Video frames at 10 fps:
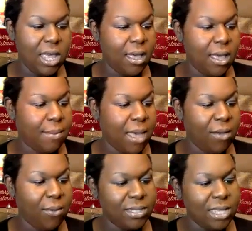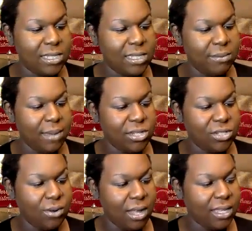I always like to make
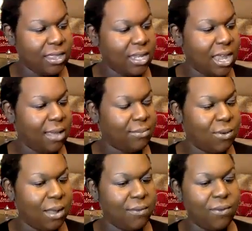sure I get the names right